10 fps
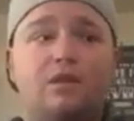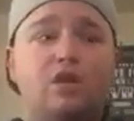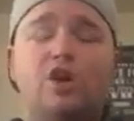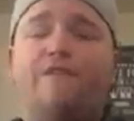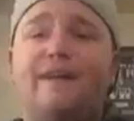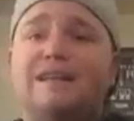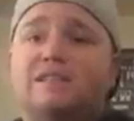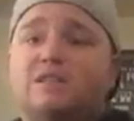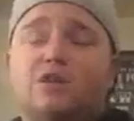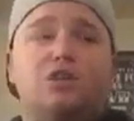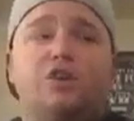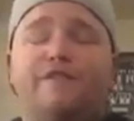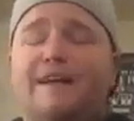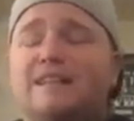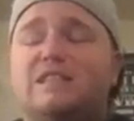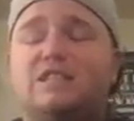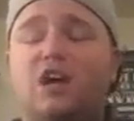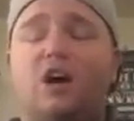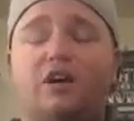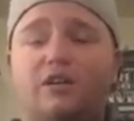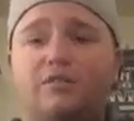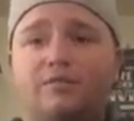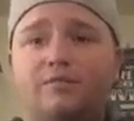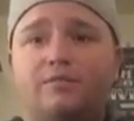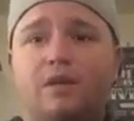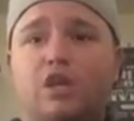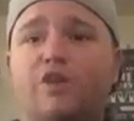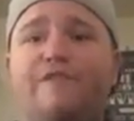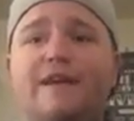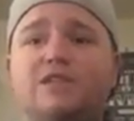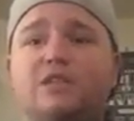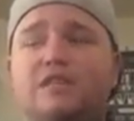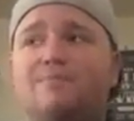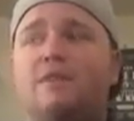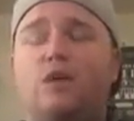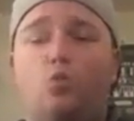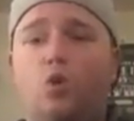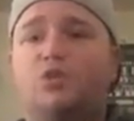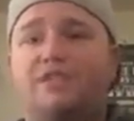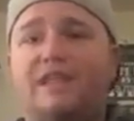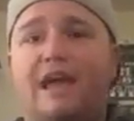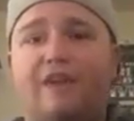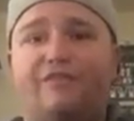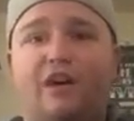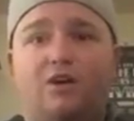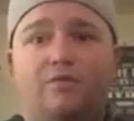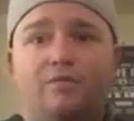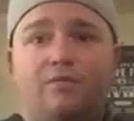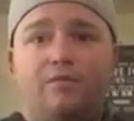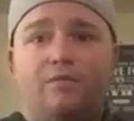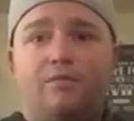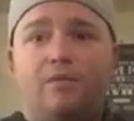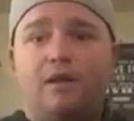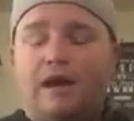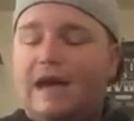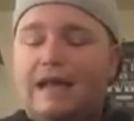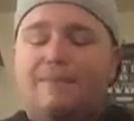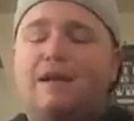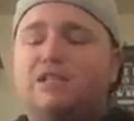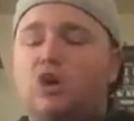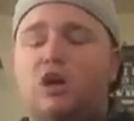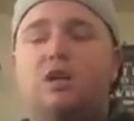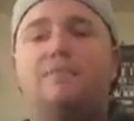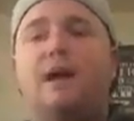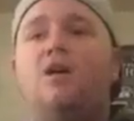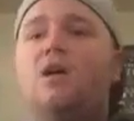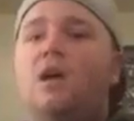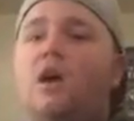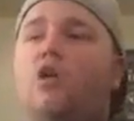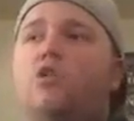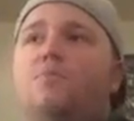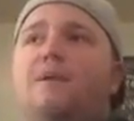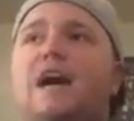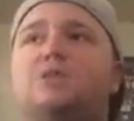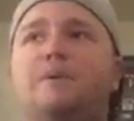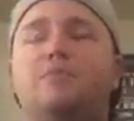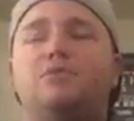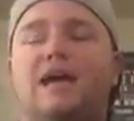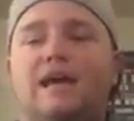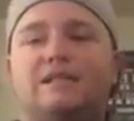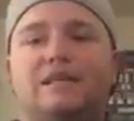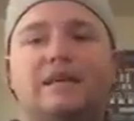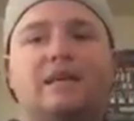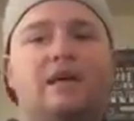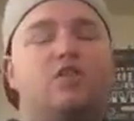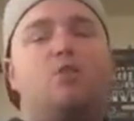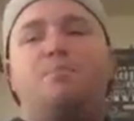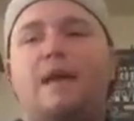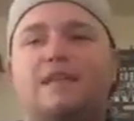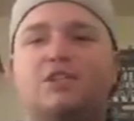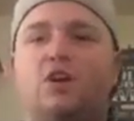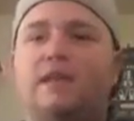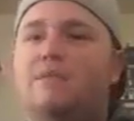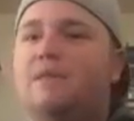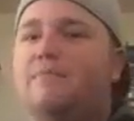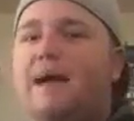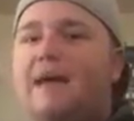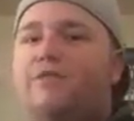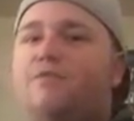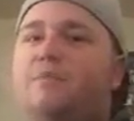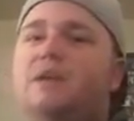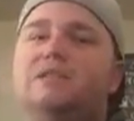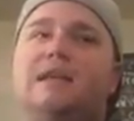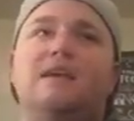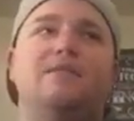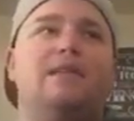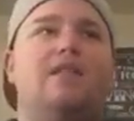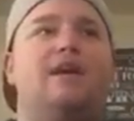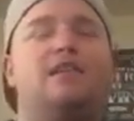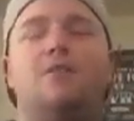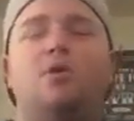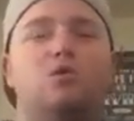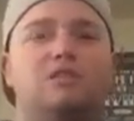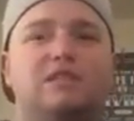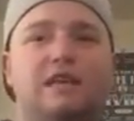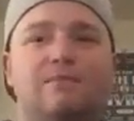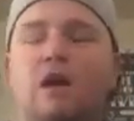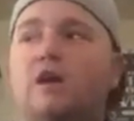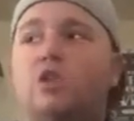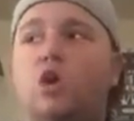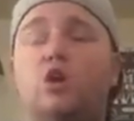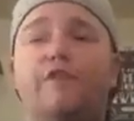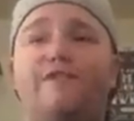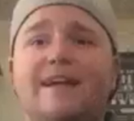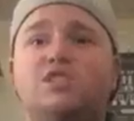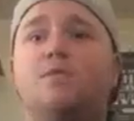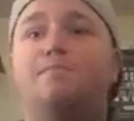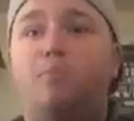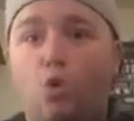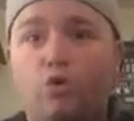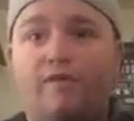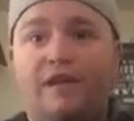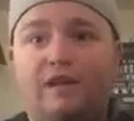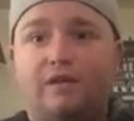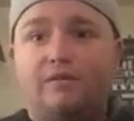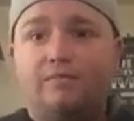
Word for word: Your fans, dude, your fans suck. Your fans are some of the worst in the NFL. And I'm not talking about oh they'll bash people's heads in, they'll piss on them in the bathroom because they they like the opposing team. No, your fans are boring.